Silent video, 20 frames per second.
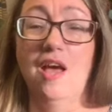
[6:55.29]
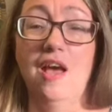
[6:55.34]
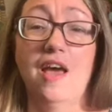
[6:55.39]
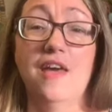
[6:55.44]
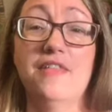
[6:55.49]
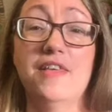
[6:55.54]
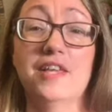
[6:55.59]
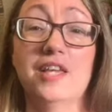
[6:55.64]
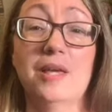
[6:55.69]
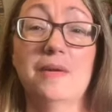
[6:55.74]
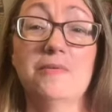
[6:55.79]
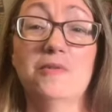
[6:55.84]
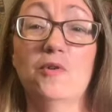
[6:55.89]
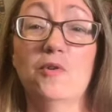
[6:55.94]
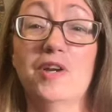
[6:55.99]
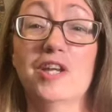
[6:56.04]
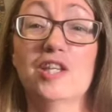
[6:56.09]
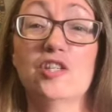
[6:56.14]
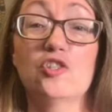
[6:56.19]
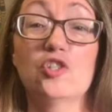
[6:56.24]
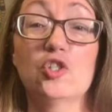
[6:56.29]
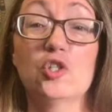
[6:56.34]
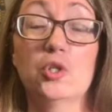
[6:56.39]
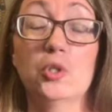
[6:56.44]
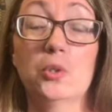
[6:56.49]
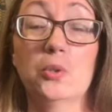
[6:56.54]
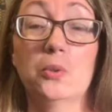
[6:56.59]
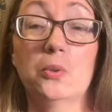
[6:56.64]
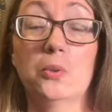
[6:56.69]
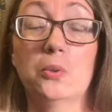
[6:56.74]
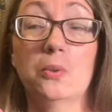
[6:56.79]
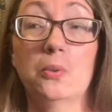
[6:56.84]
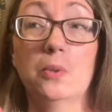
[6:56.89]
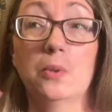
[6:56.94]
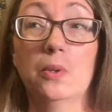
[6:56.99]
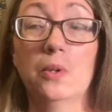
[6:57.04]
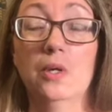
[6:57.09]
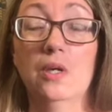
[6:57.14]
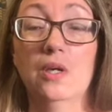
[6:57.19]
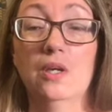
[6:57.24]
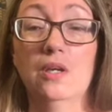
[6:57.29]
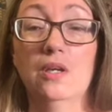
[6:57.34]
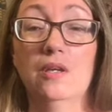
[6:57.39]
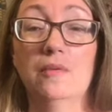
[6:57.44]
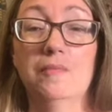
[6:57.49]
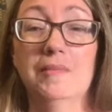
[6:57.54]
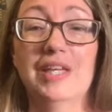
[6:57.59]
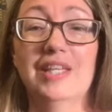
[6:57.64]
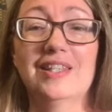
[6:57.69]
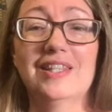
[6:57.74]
I think I'm going to make